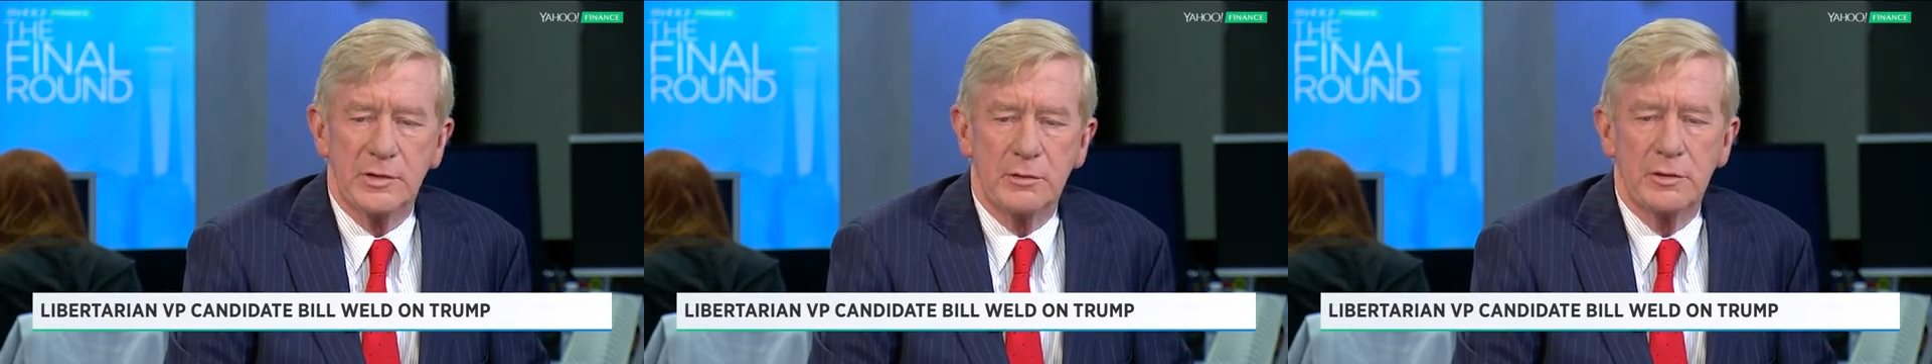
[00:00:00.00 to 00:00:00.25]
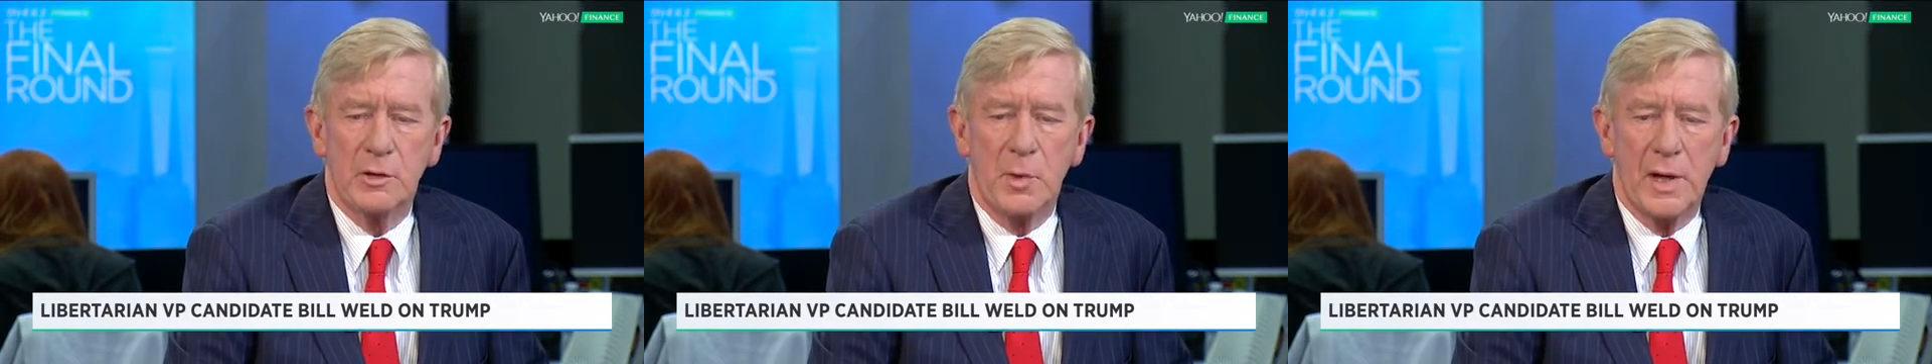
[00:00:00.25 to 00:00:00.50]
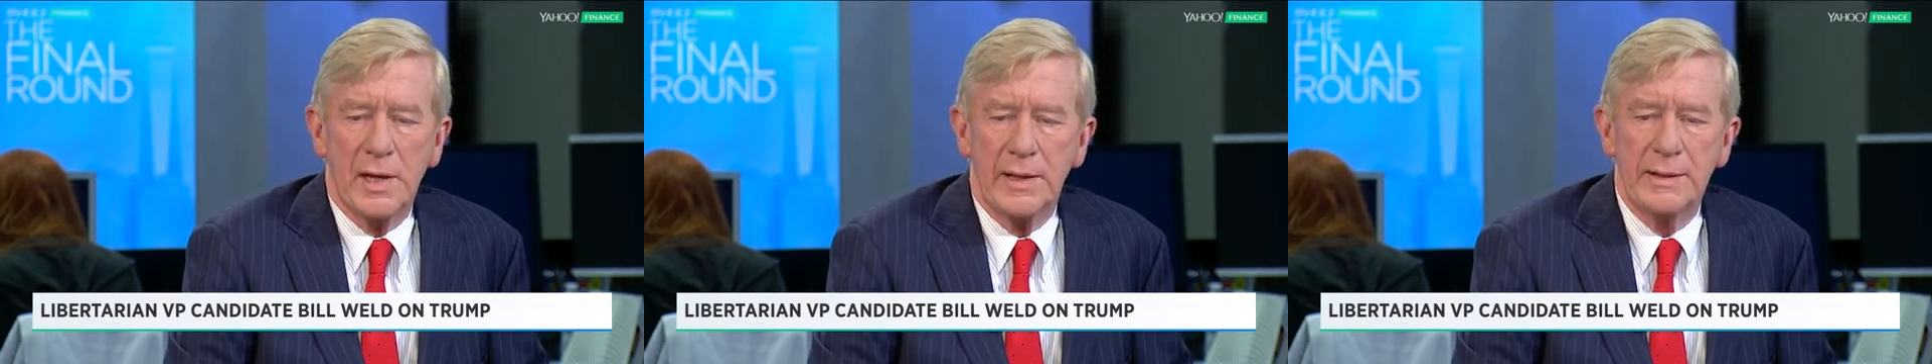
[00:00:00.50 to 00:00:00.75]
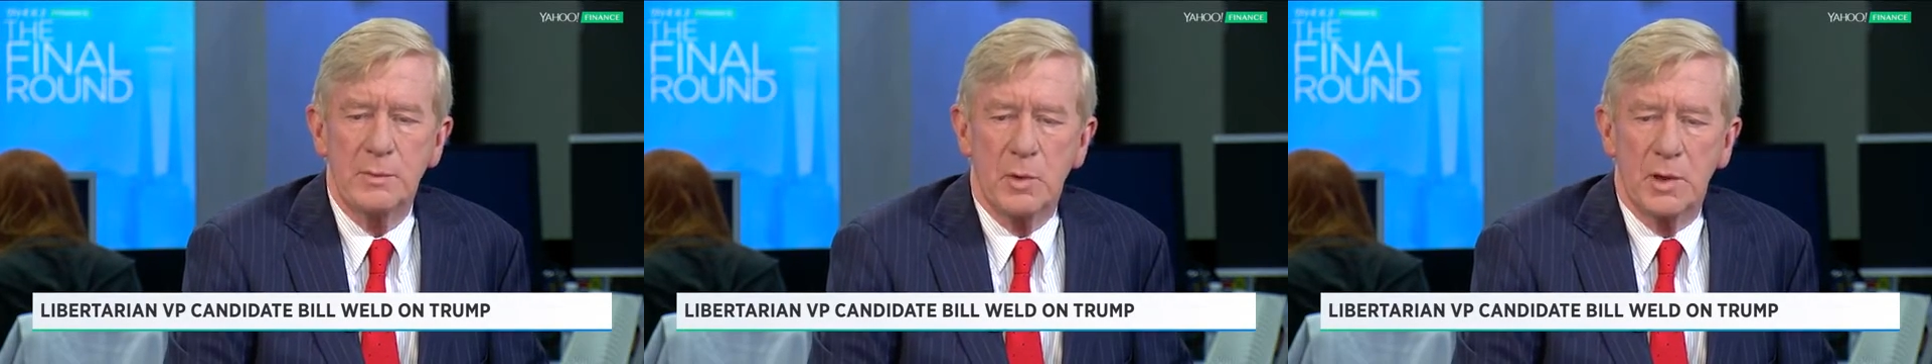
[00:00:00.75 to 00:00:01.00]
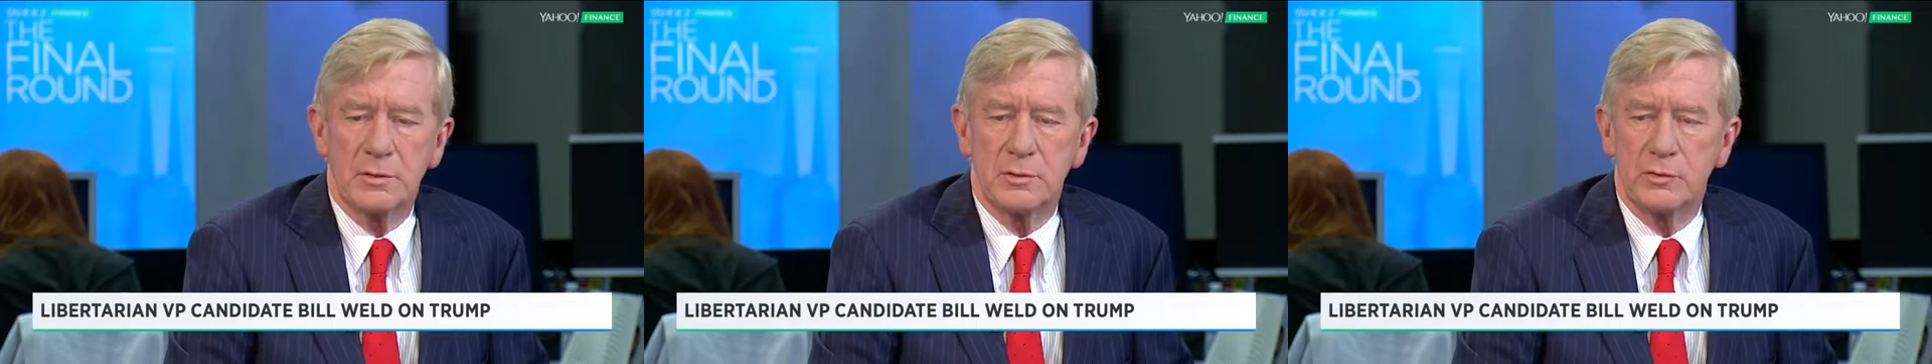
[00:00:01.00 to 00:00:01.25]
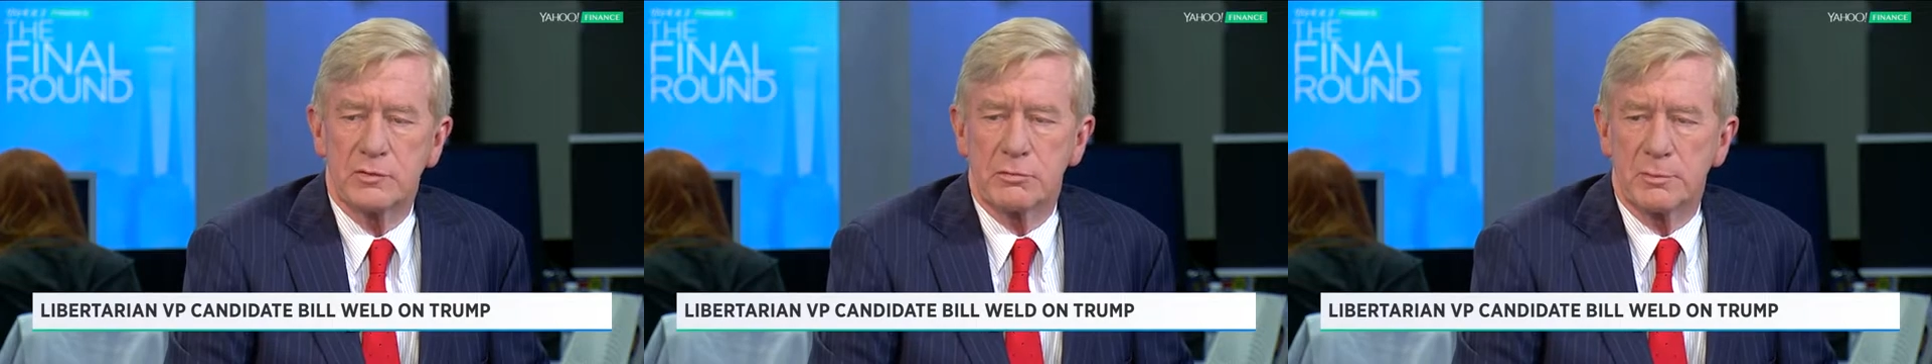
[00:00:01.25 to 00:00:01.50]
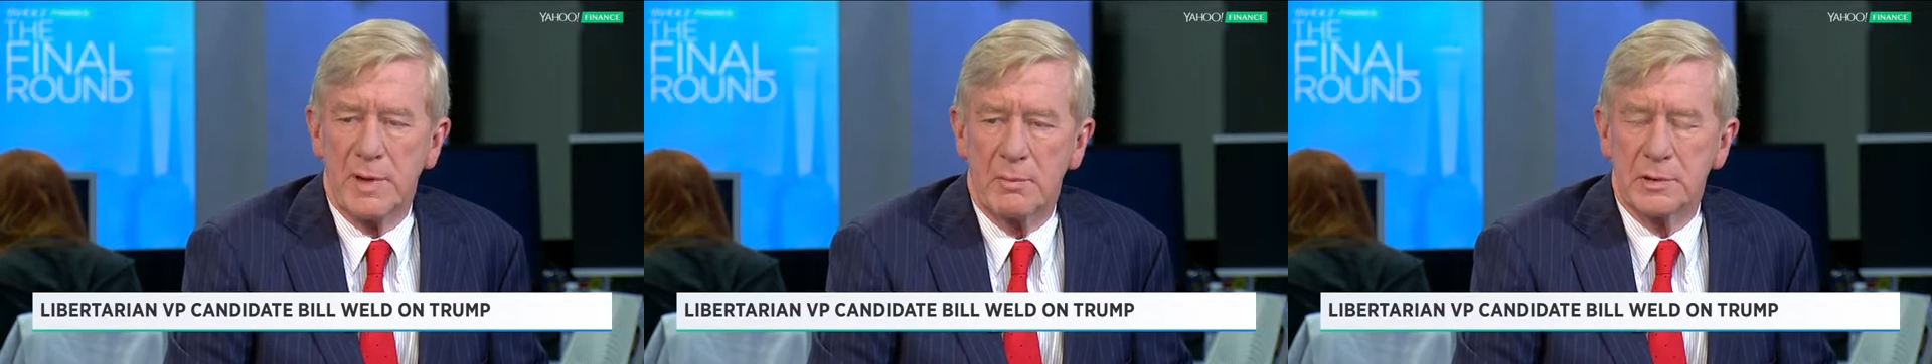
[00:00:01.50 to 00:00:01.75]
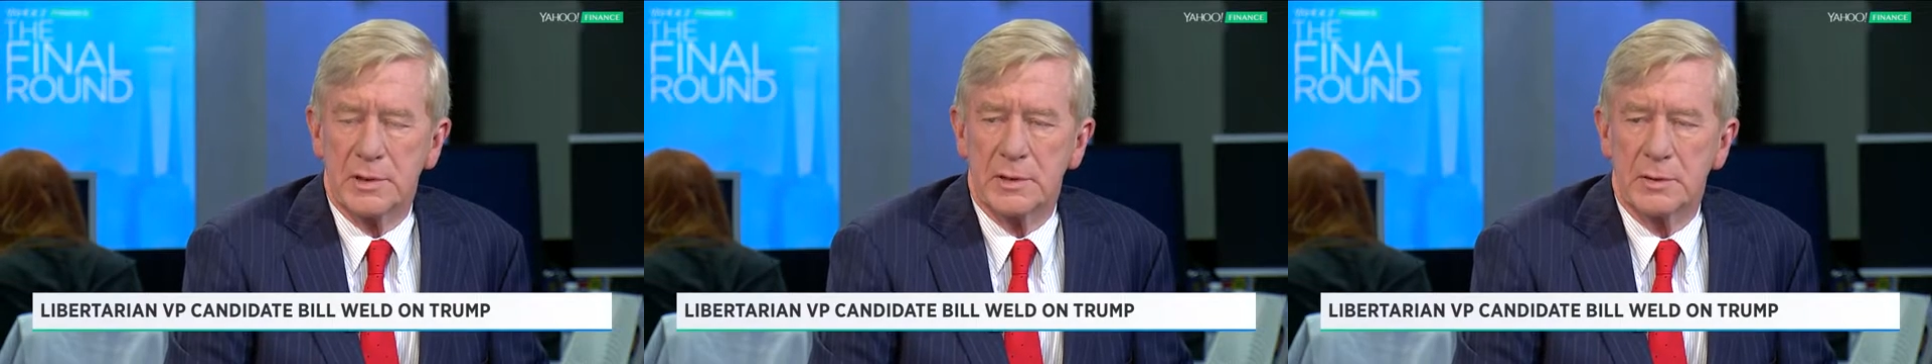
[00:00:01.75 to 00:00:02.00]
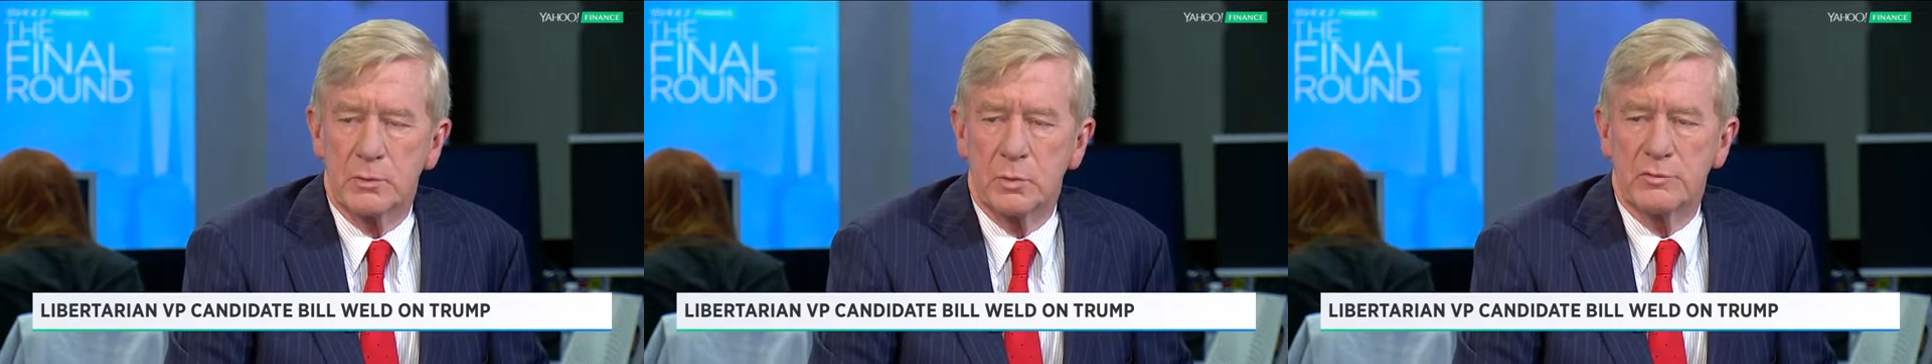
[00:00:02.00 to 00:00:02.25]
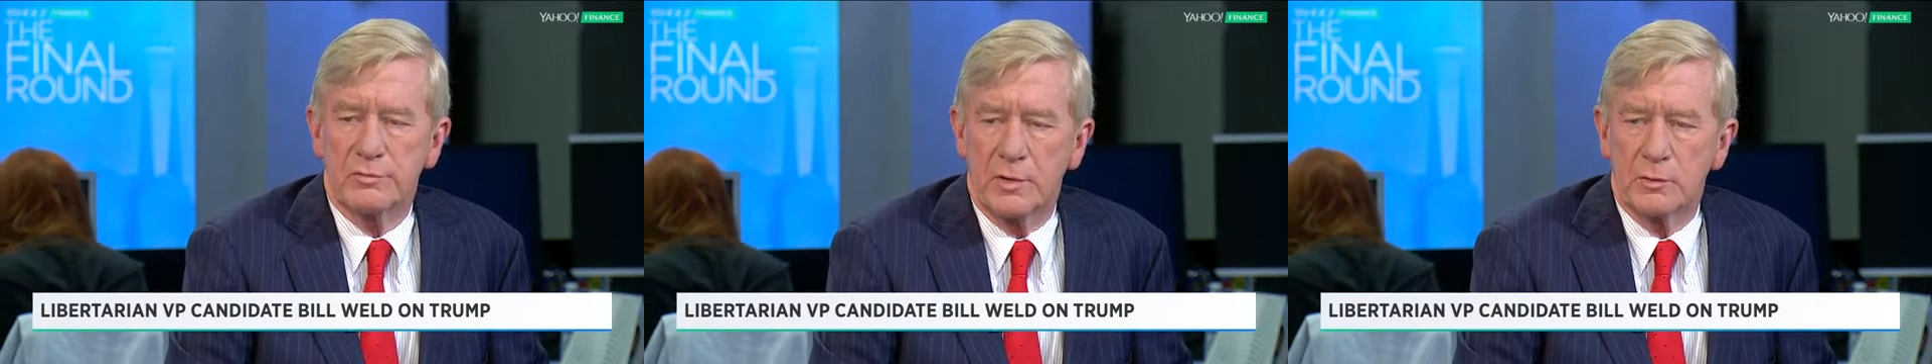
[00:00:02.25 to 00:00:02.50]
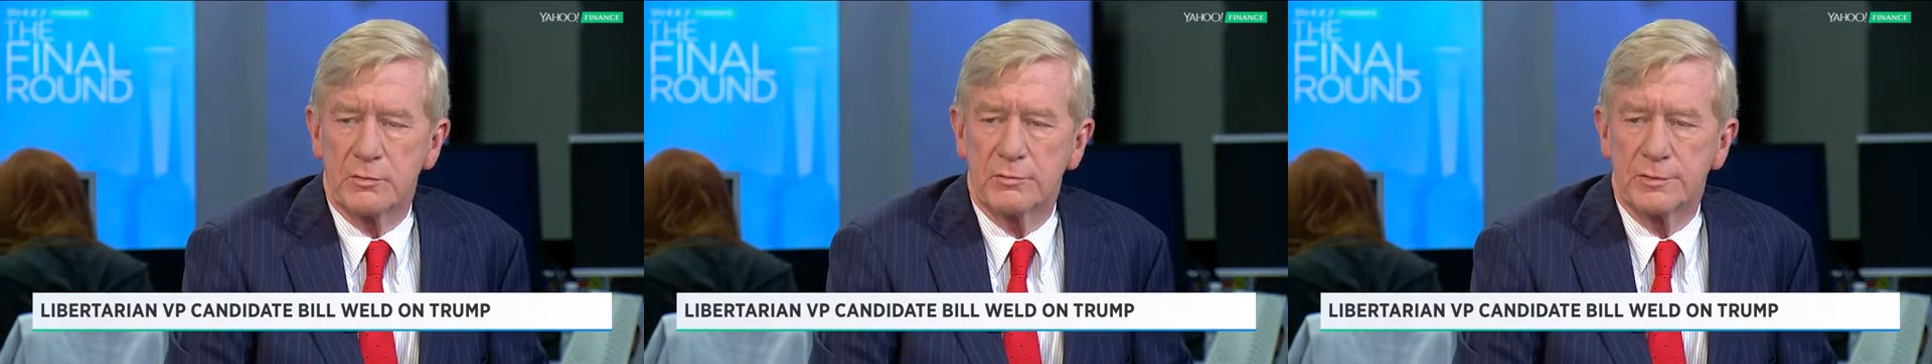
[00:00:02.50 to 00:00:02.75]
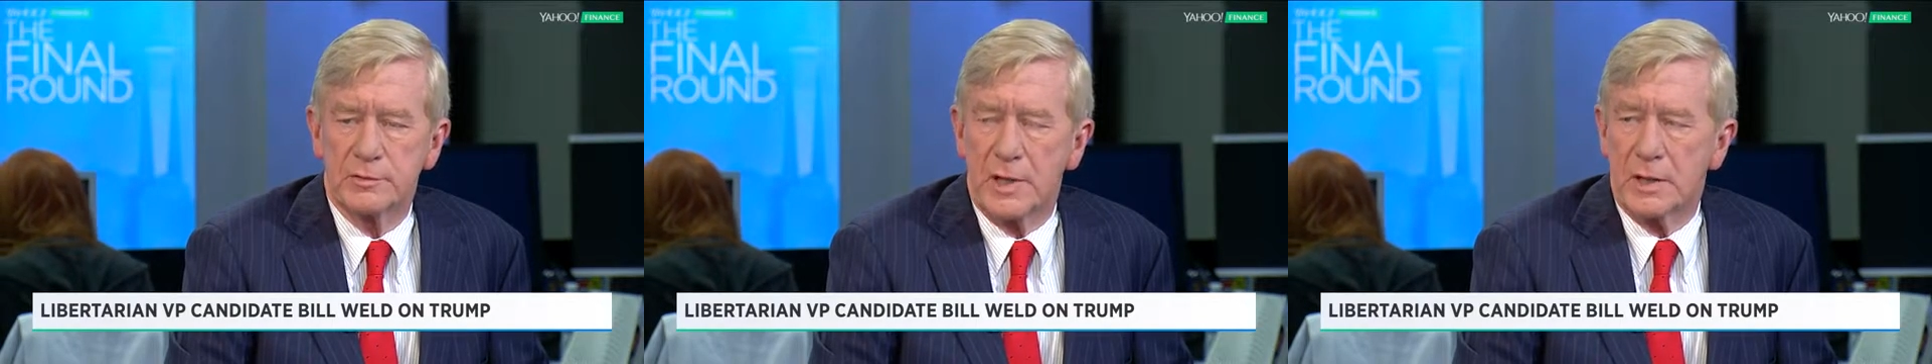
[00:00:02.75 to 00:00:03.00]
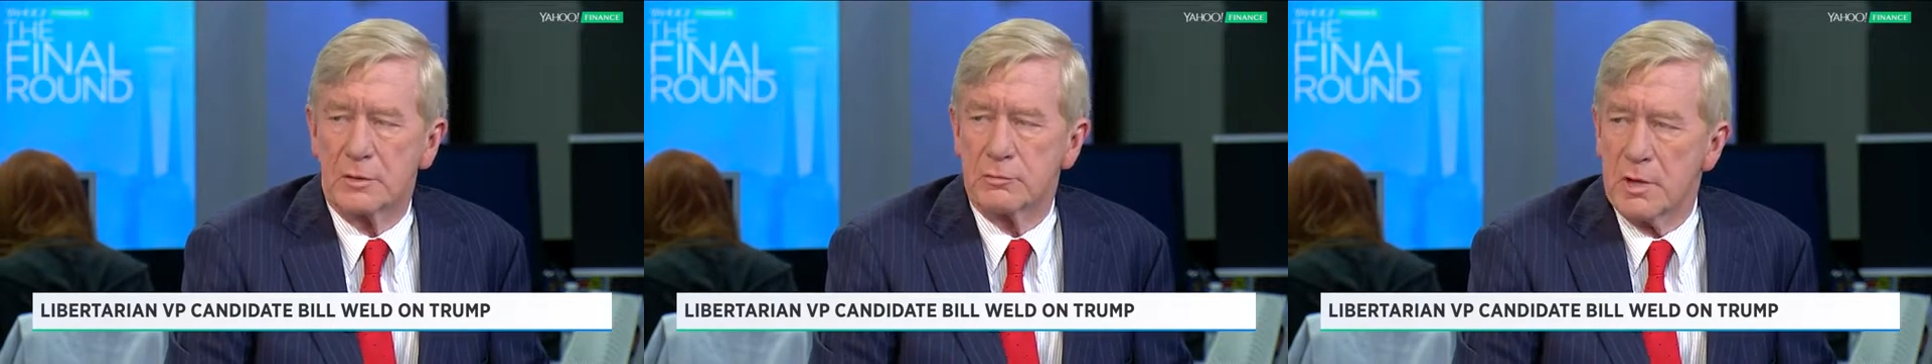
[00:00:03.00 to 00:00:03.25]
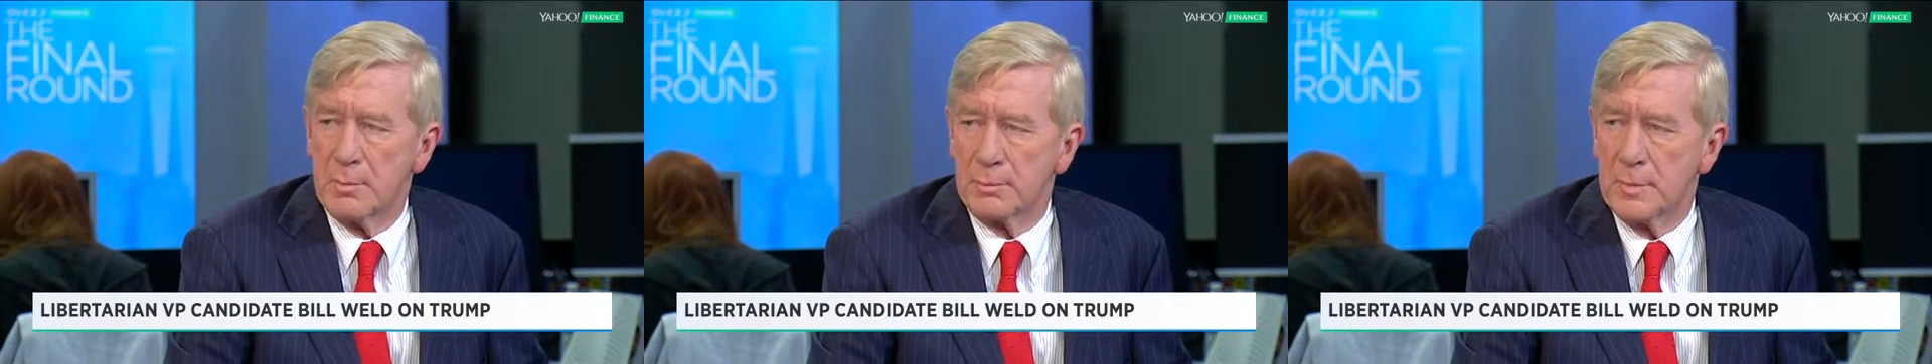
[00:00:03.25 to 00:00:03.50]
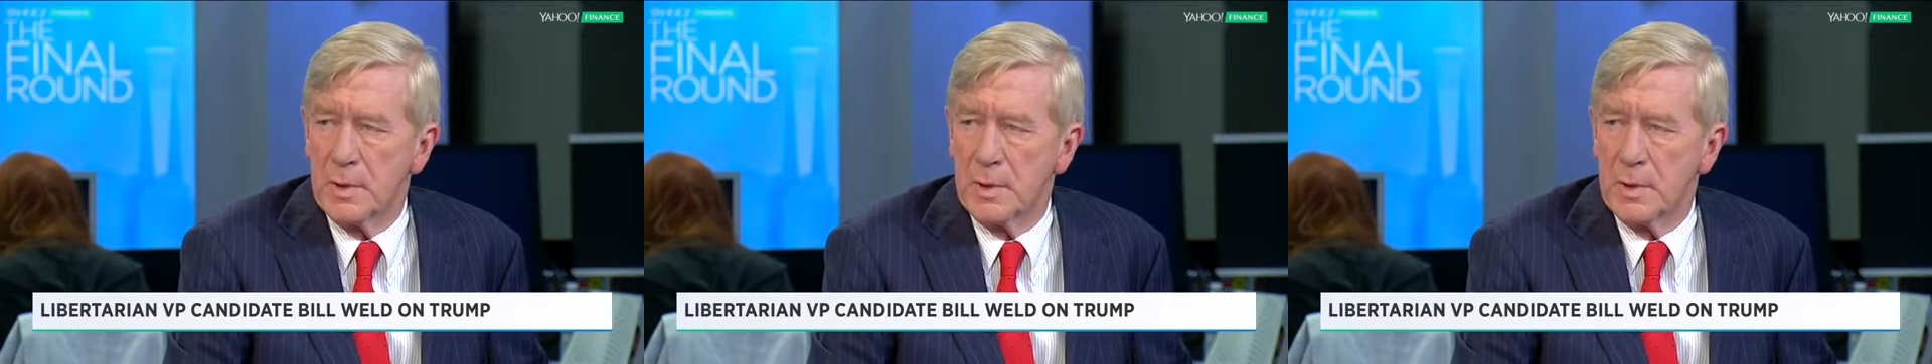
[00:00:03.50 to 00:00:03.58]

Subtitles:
don't know why anyone who's a Republican would vote for Donald Trump.